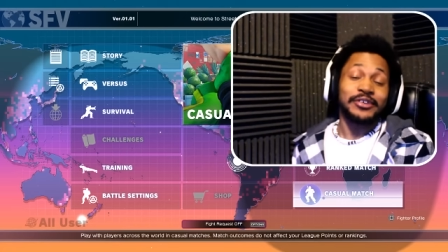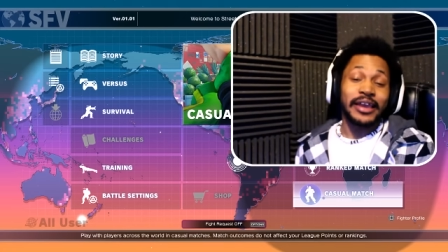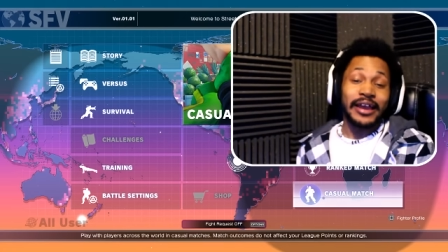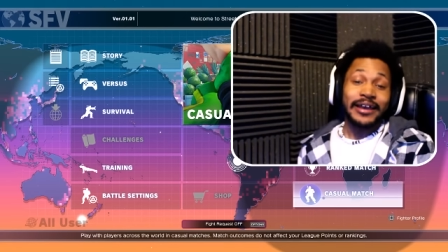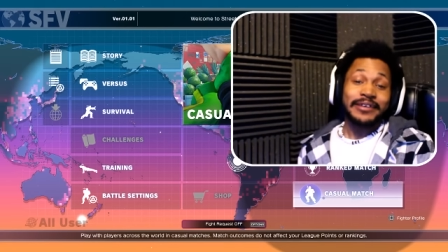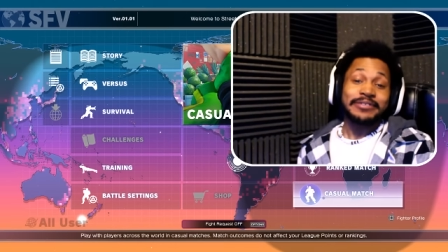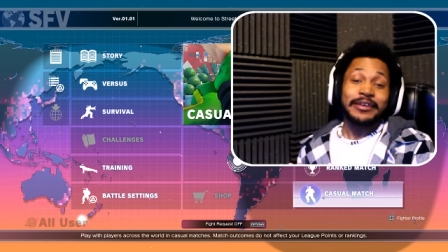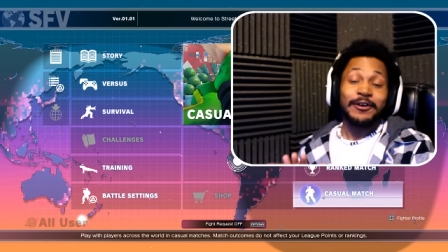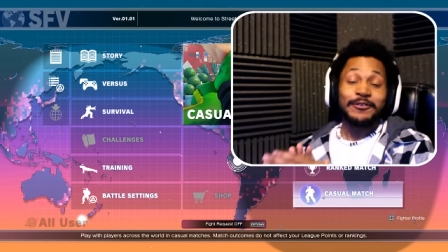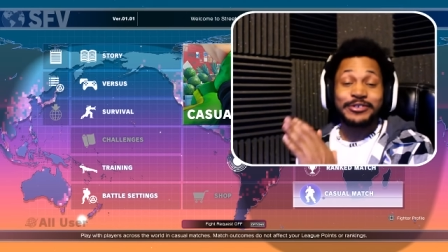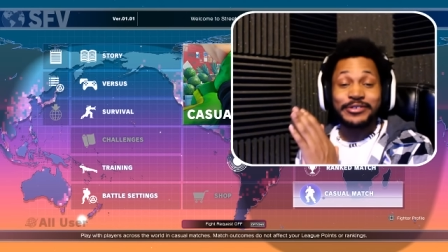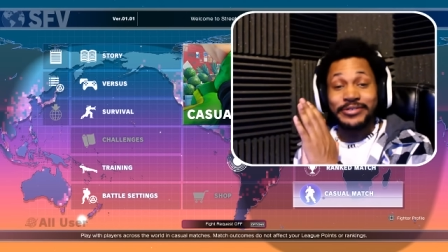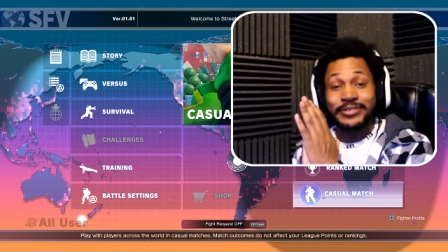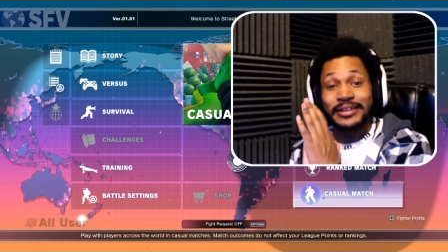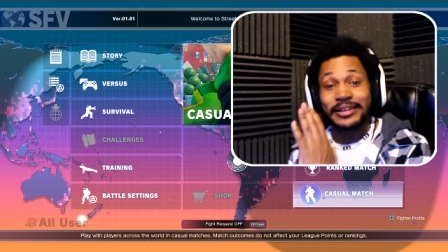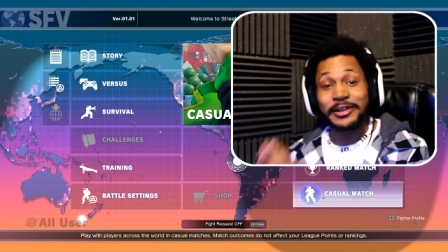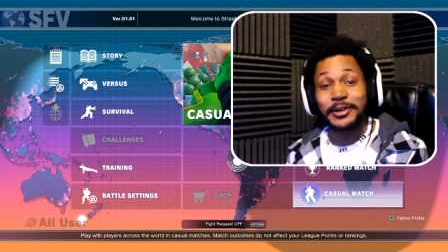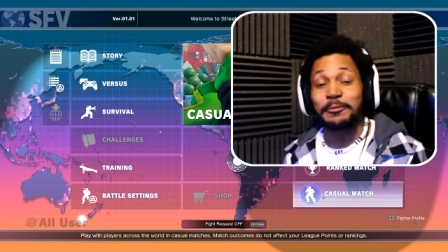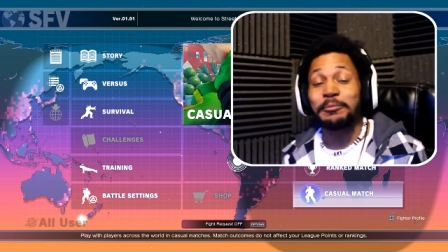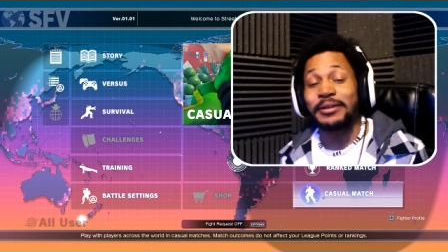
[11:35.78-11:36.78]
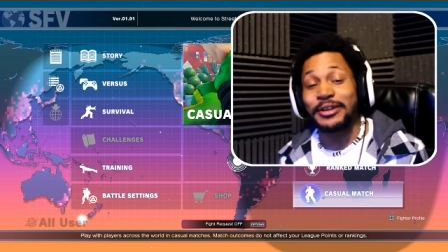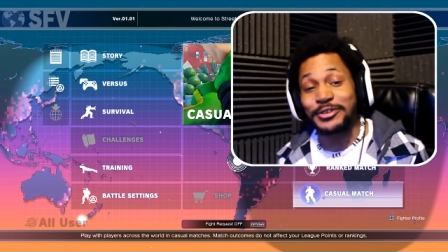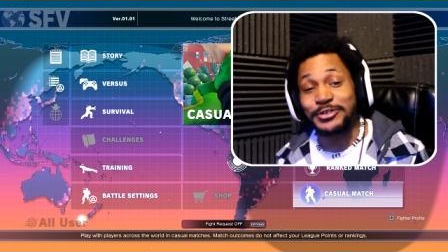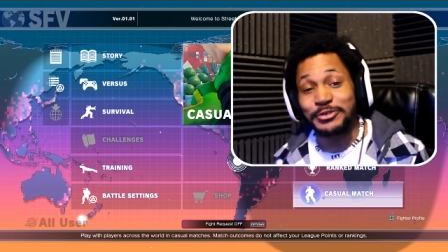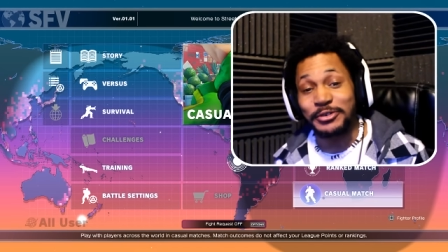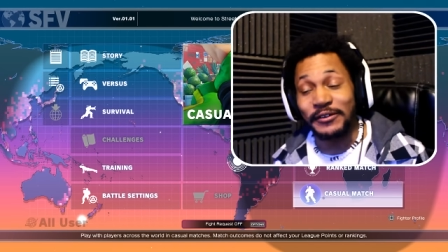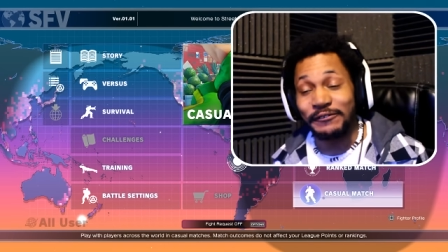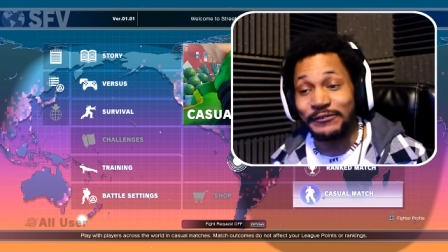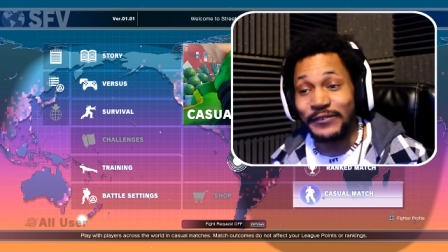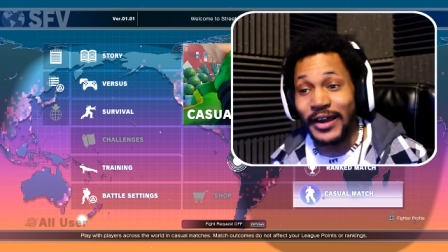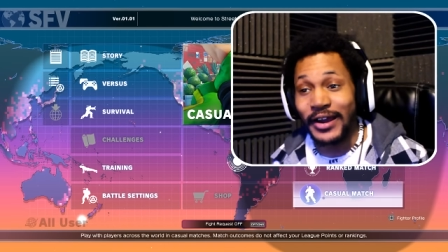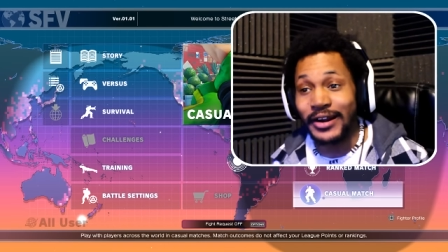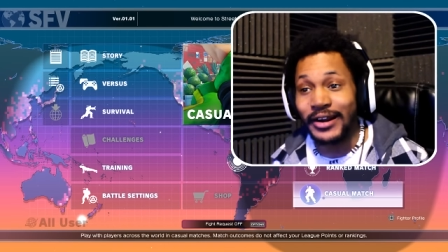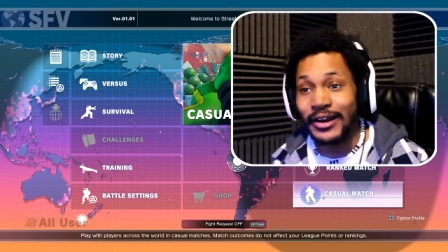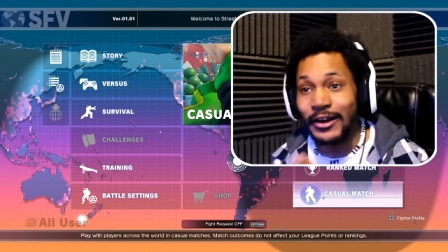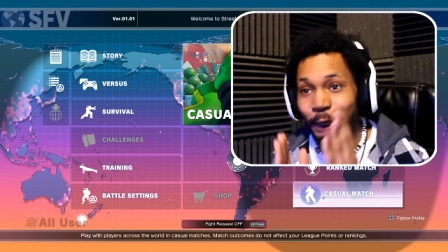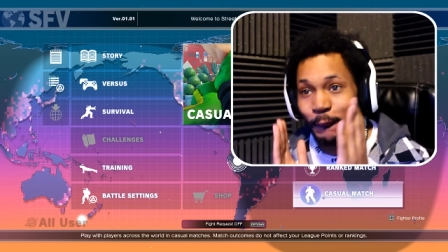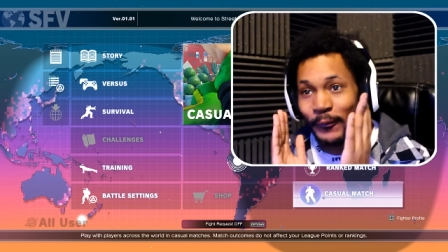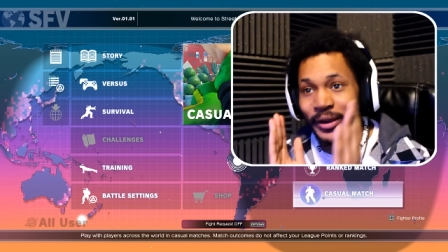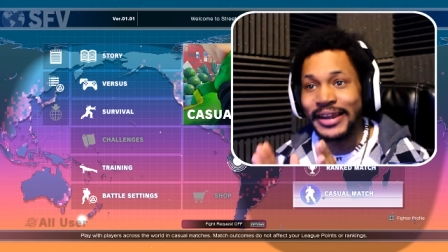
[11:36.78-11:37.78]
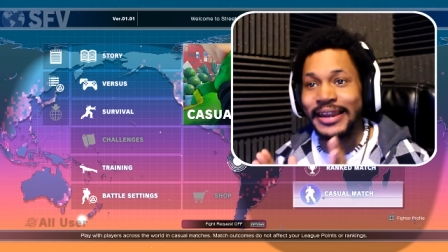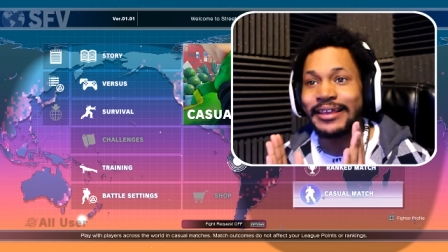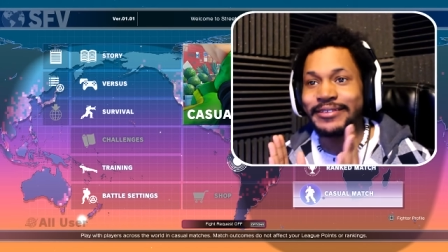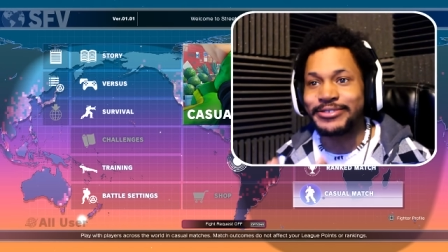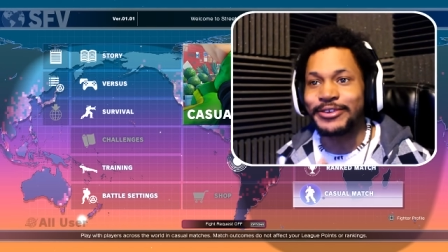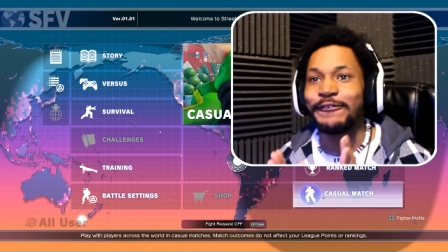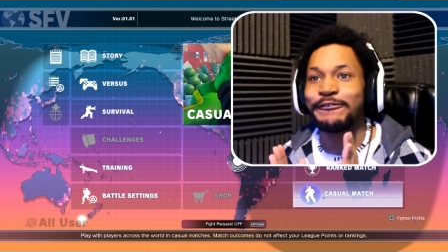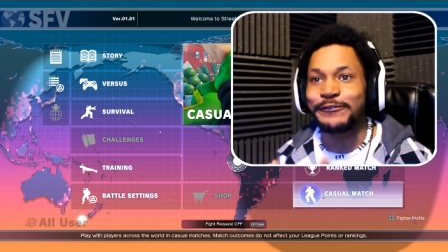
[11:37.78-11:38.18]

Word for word: you guys, that was just a little bit of Street Fighter. We need to